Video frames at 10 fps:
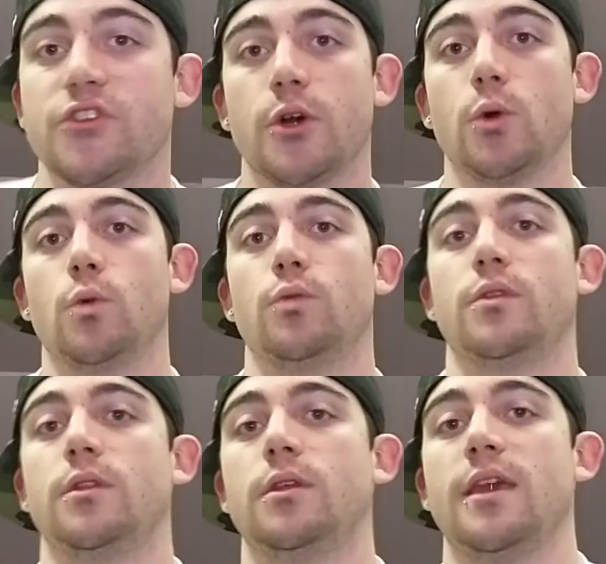so,
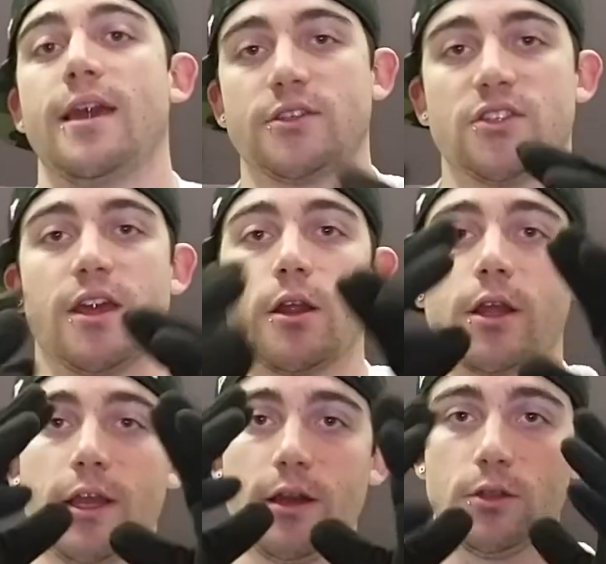yes, they are
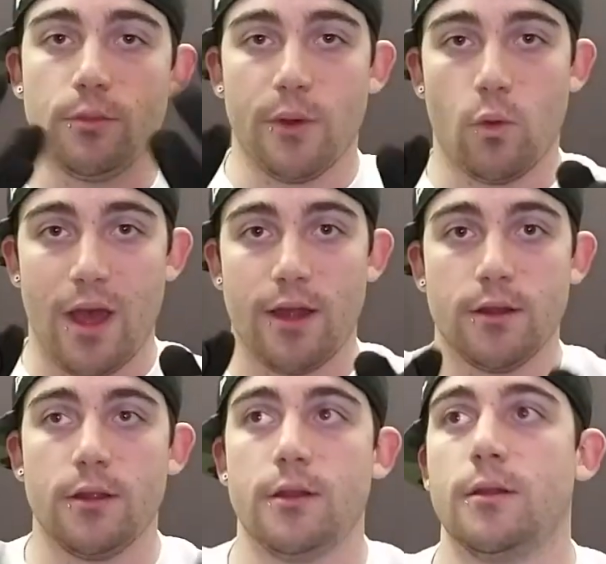going to get a little bit wet,
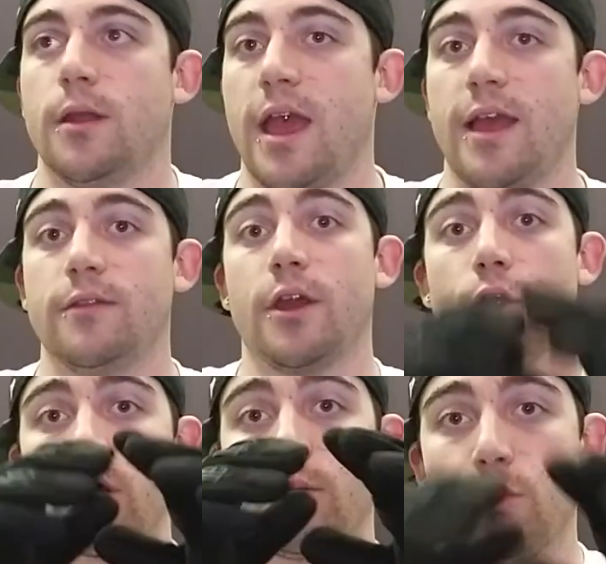and they
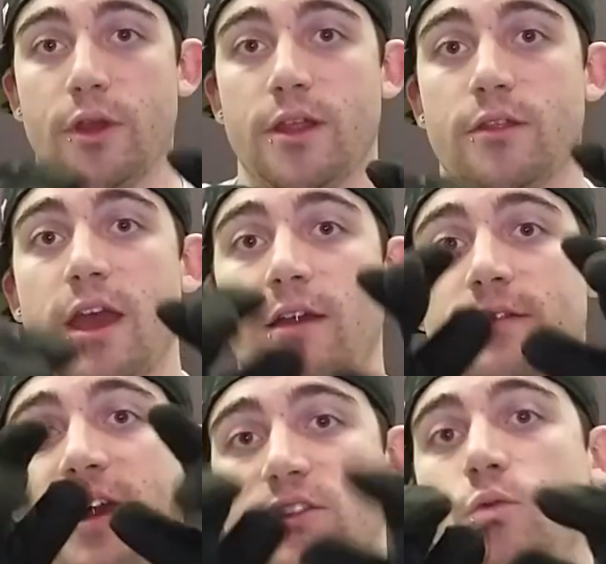are going to breathe,
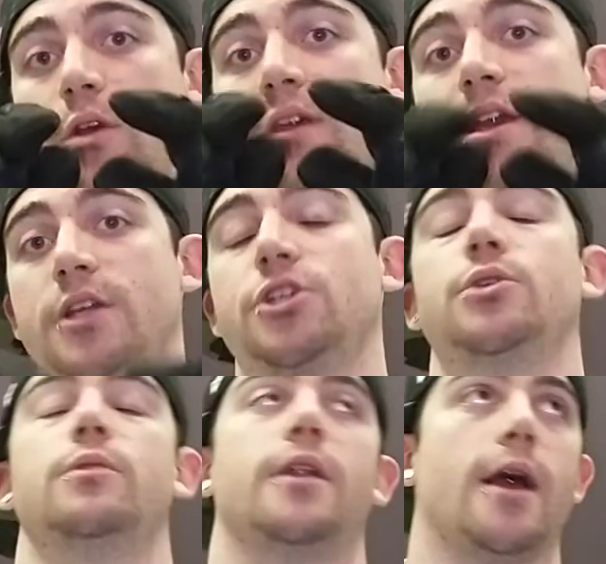and that's where the
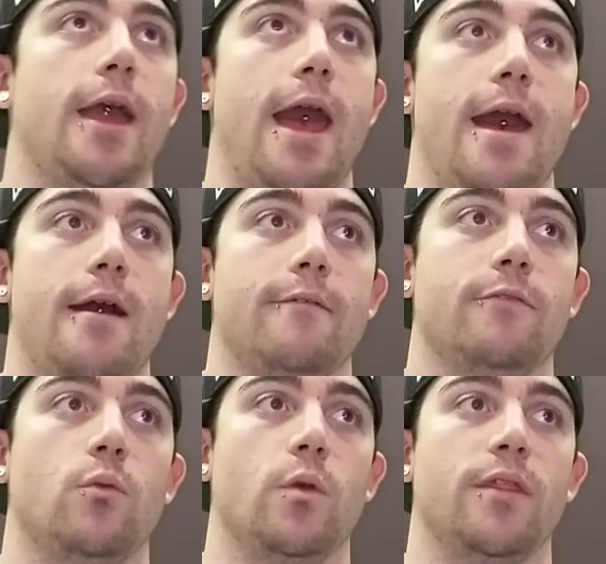issue that I
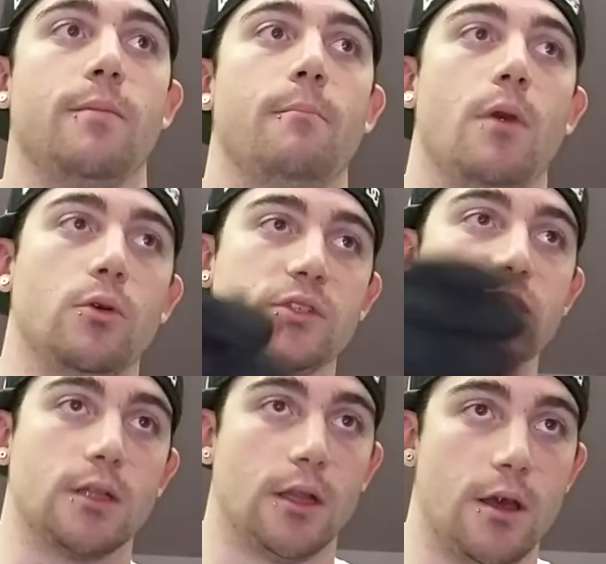have with
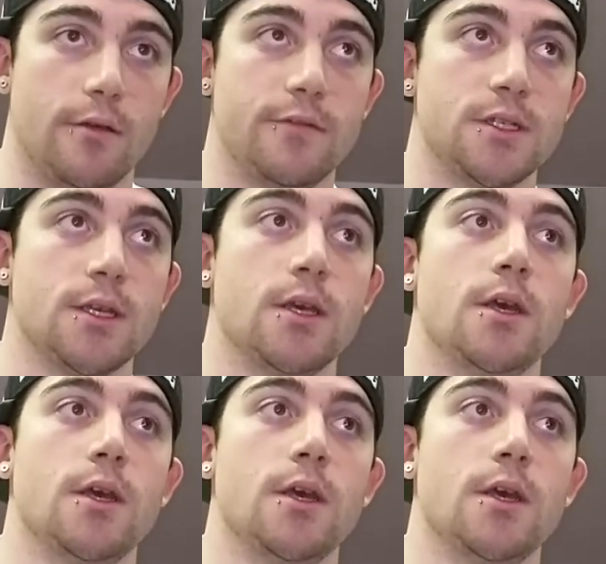most gloves.